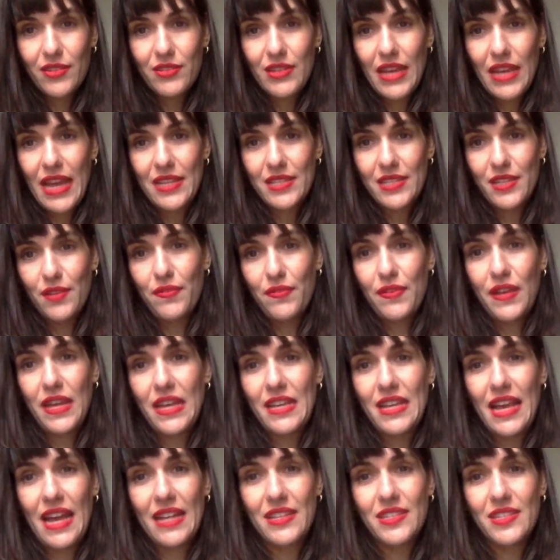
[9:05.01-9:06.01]
as if he
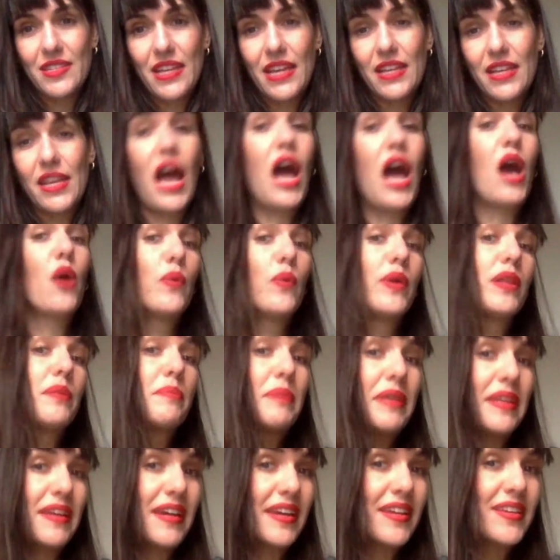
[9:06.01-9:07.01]
had said, I will
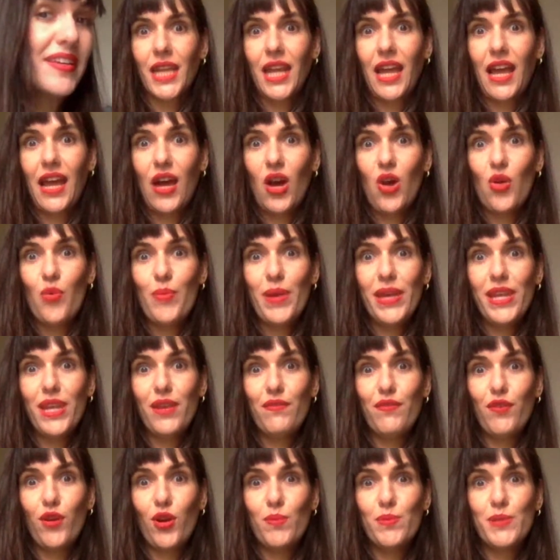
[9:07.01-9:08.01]
be nice. How many
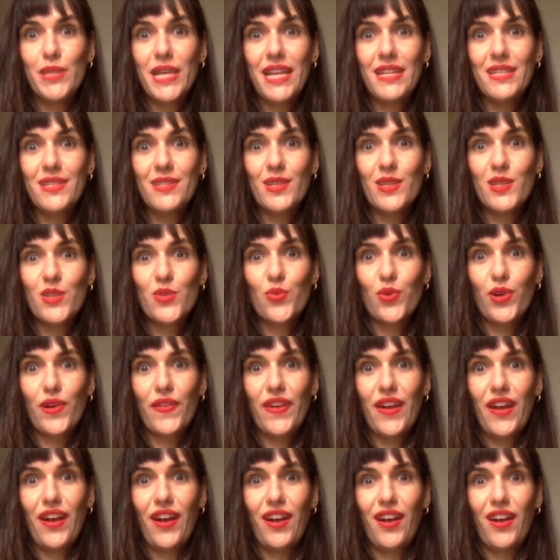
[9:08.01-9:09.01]
verb tenses were
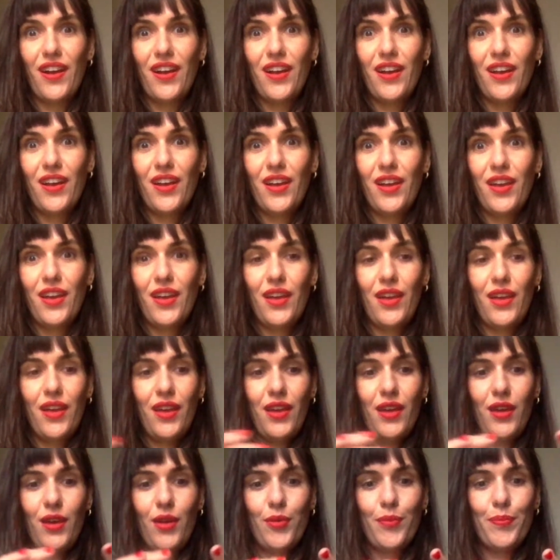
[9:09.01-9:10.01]
there?
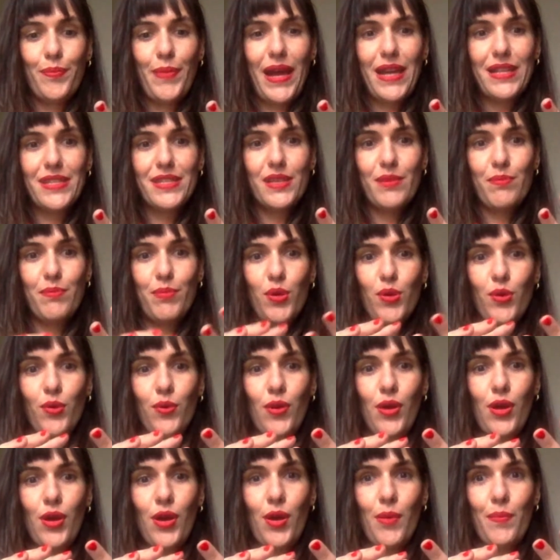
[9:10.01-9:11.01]
Past
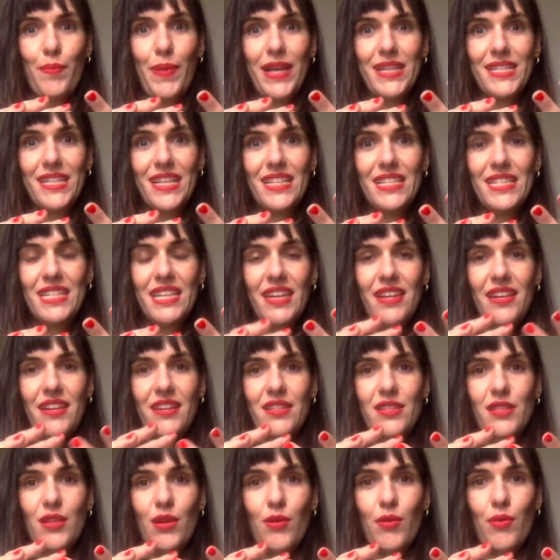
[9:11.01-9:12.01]
simple, past
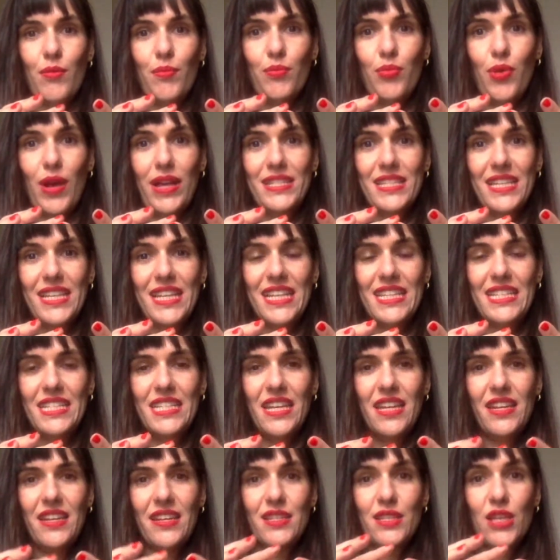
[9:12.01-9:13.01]
continuous, present
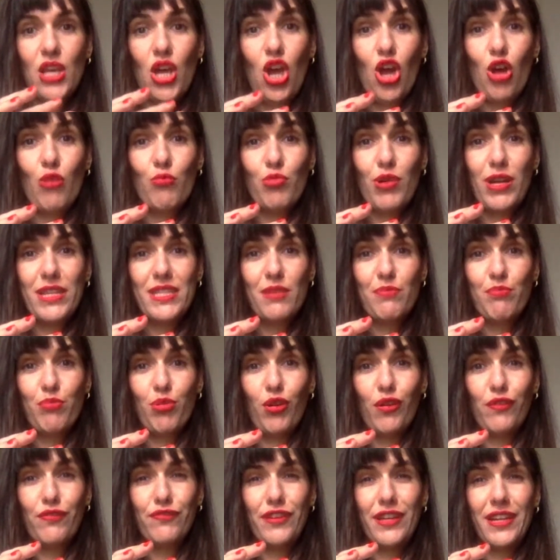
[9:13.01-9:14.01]

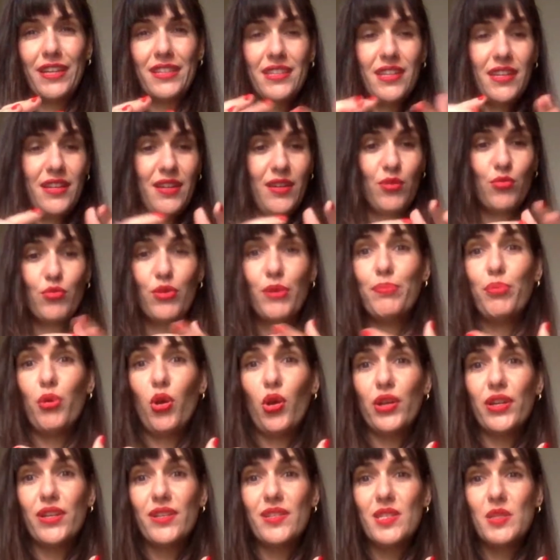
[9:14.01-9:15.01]
perfect,
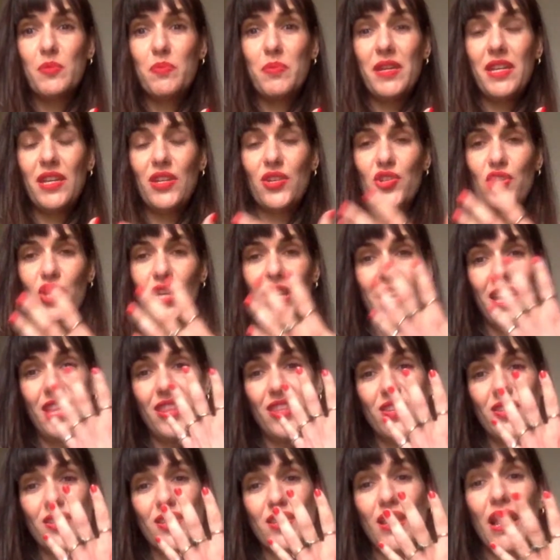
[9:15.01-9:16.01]
reported speech.
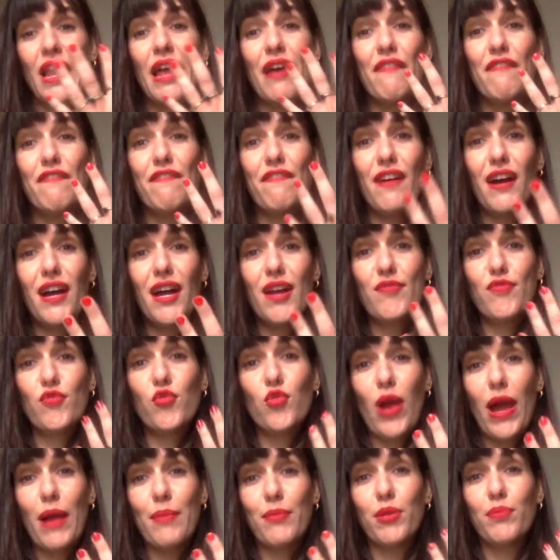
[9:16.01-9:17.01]
This is 5
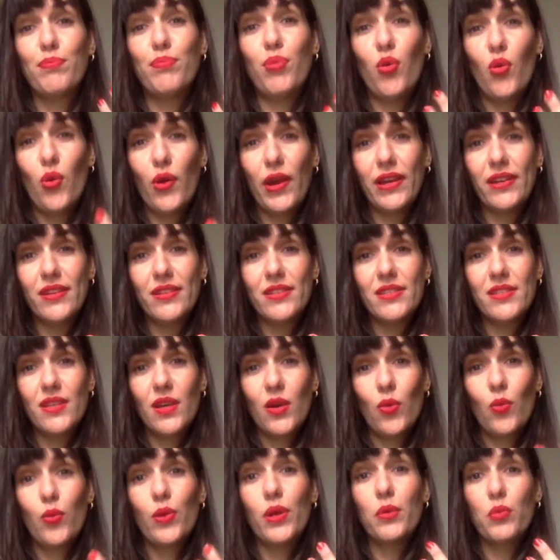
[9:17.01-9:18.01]
grammar points
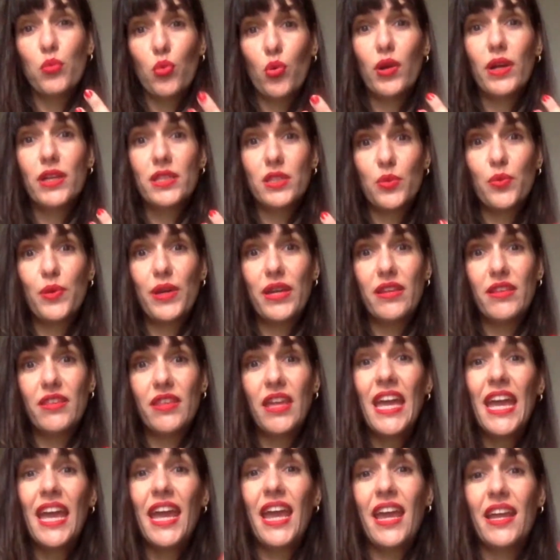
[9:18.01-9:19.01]
we worked with
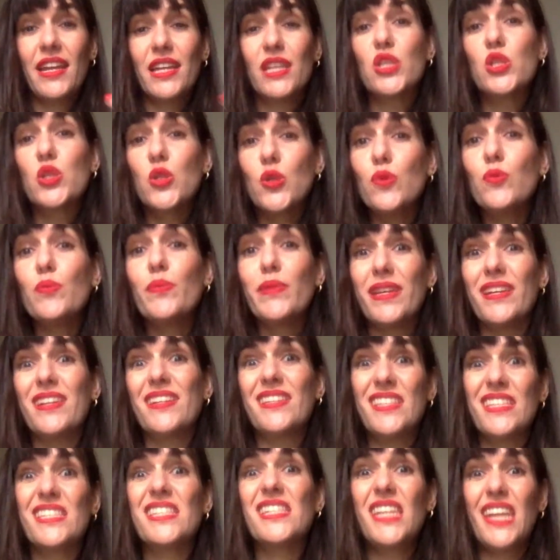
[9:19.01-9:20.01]
in a
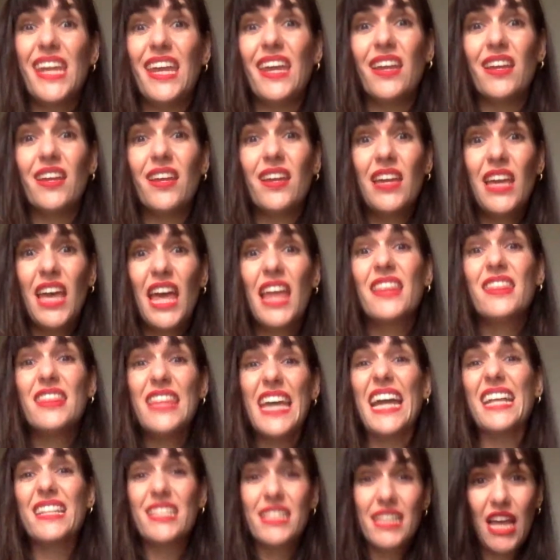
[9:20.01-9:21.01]
2-minute scene.
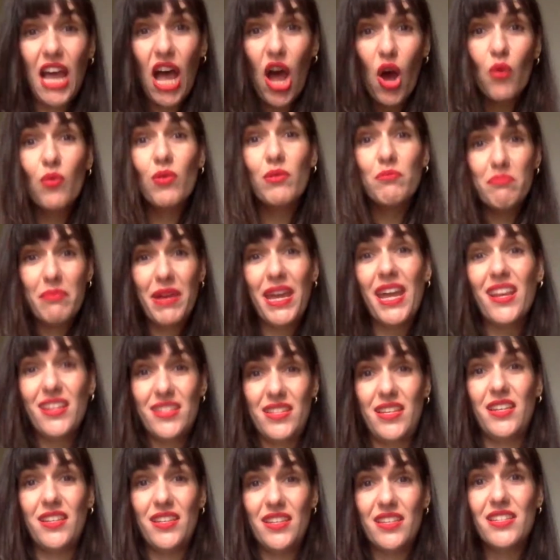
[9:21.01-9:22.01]
That's how
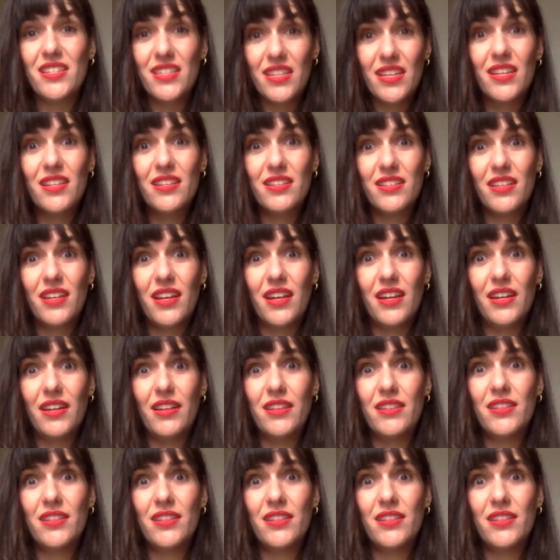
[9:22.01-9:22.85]
amazing this is, guys.